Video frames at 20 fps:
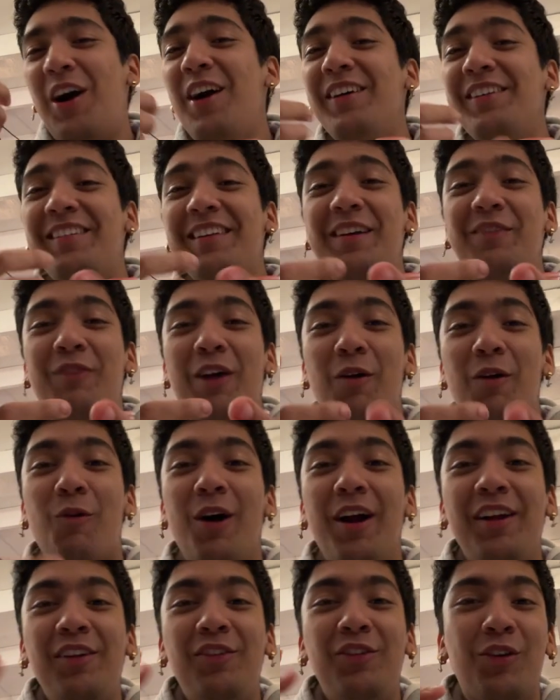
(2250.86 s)
Honestly, if I
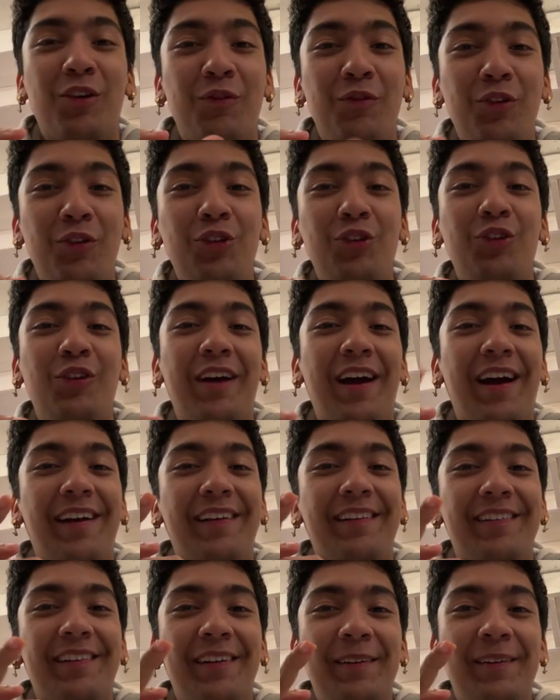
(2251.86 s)
wanted to confuse you
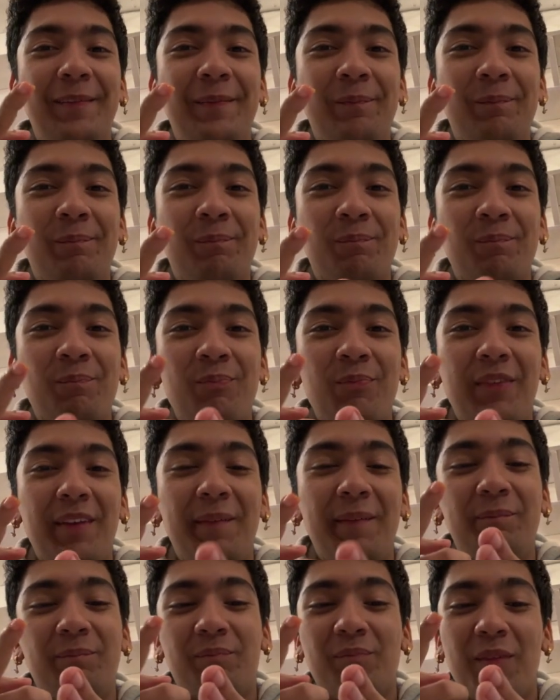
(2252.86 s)
guys
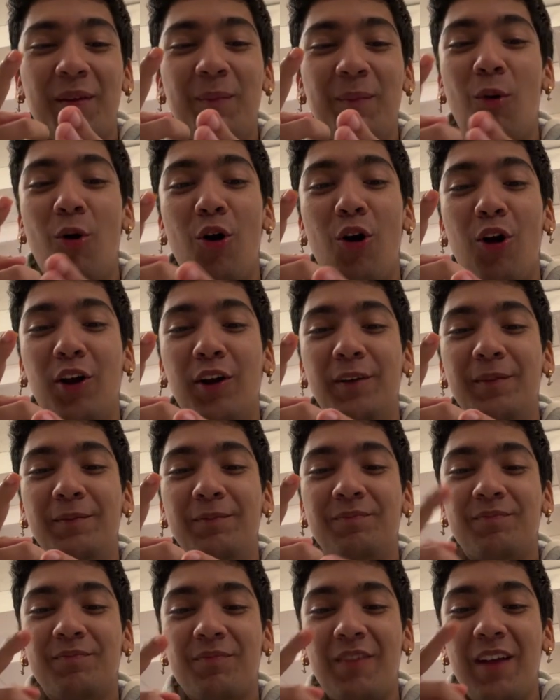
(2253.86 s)
more,
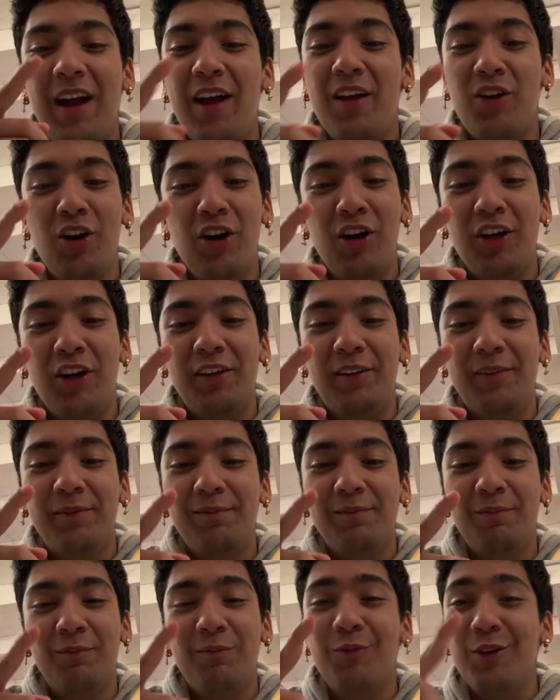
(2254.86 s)
I could.
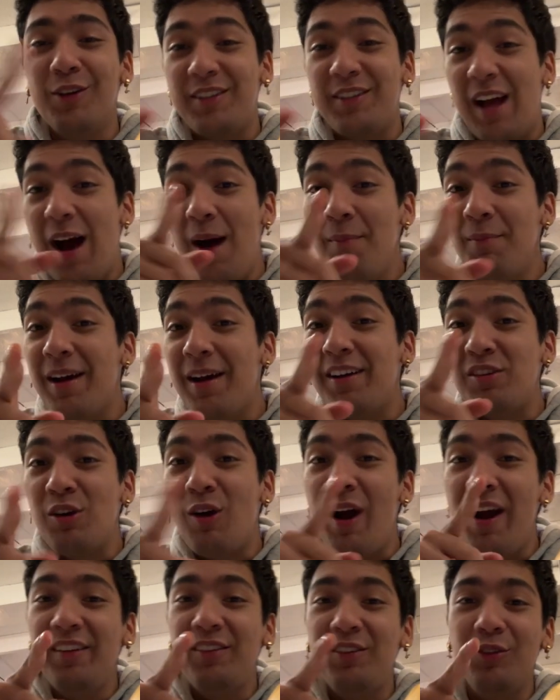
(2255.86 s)
Which I'm not
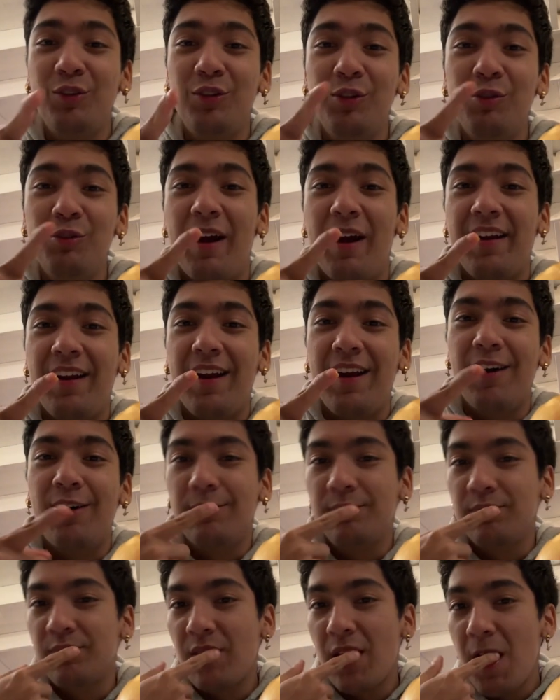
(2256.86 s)
trying to do right
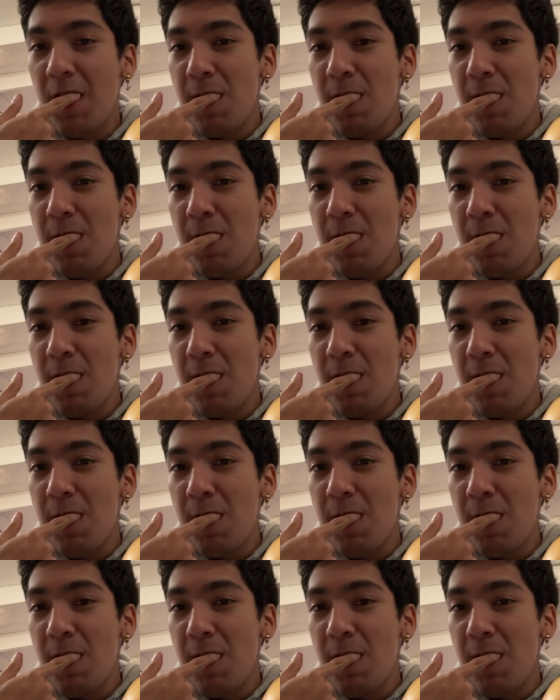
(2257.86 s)
now.